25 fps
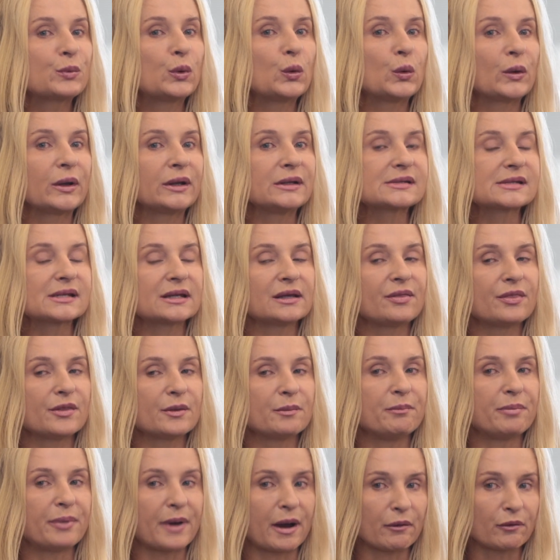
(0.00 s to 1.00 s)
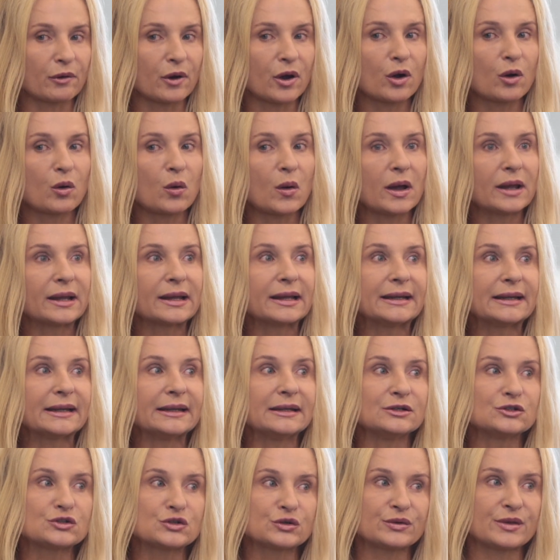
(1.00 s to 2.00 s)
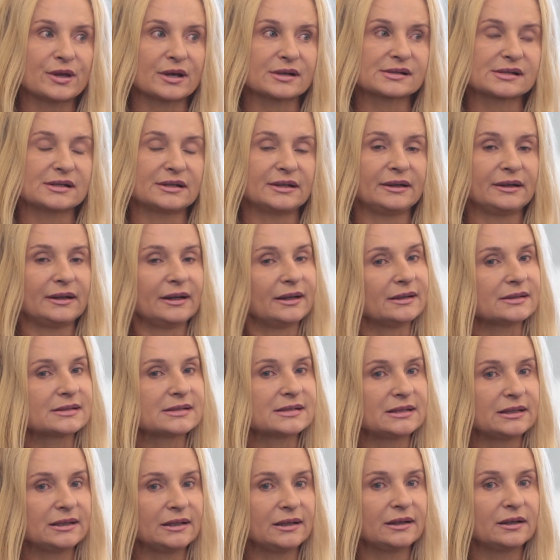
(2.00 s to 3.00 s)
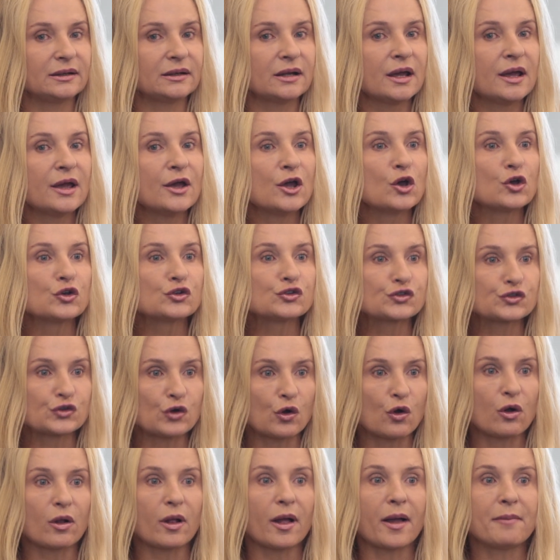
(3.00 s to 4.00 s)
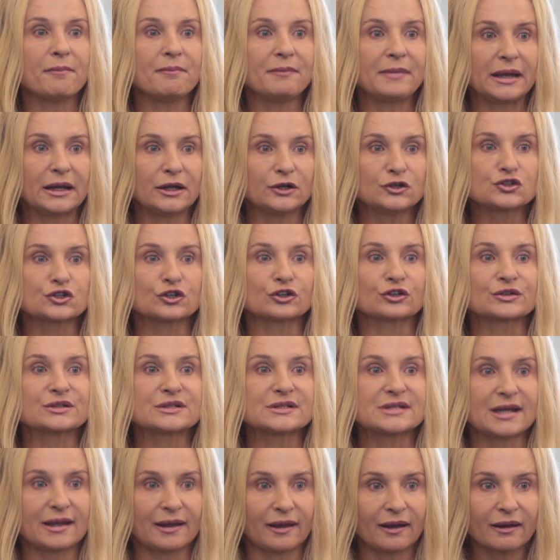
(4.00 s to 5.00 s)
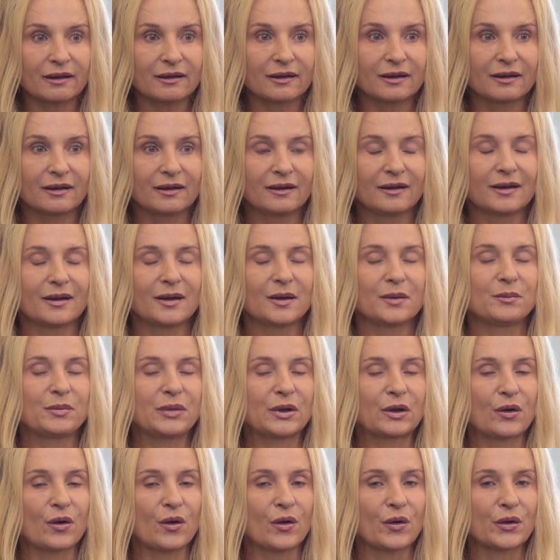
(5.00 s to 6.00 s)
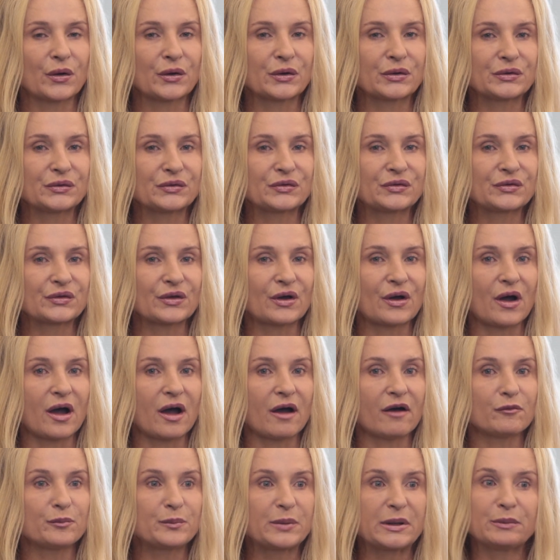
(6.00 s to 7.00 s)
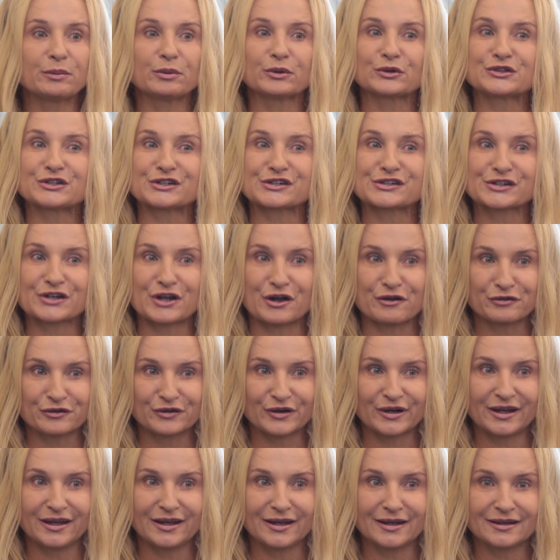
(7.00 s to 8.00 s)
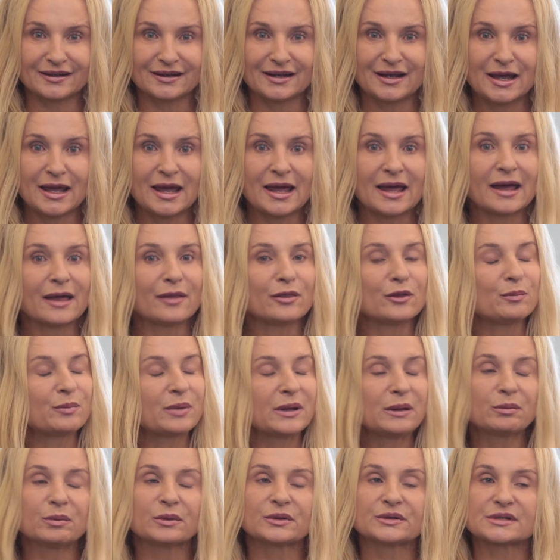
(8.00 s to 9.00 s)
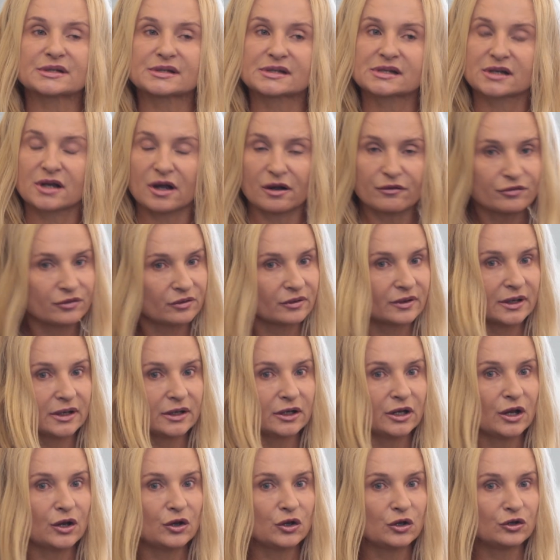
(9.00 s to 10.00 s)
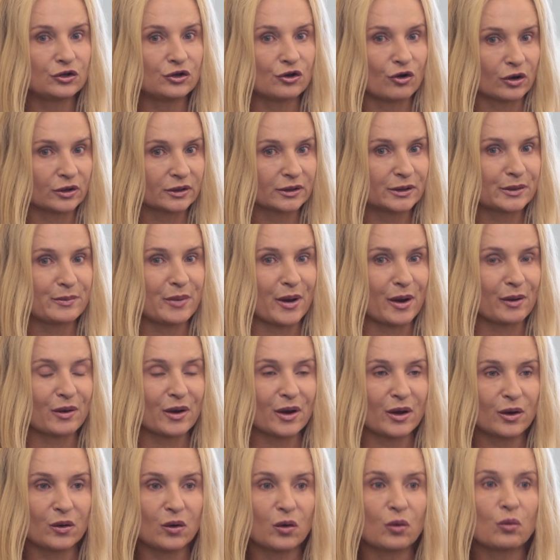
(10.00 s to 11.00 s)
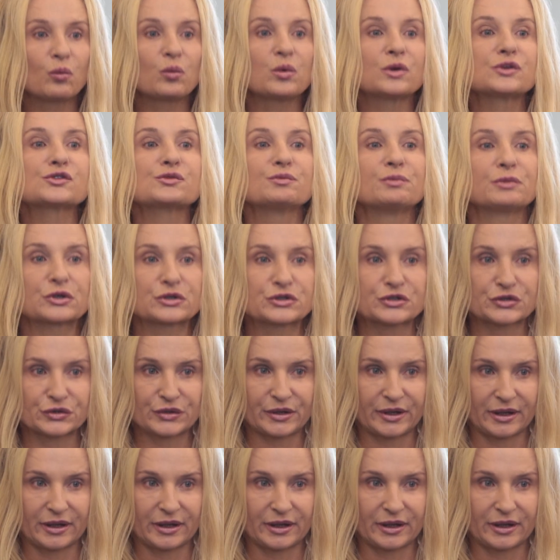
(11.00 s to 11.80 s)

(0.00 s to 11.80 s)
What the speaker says: points in the borough in 2018 saw a major tick because people discovering it, and the people discovering Yardley Borough was Mercer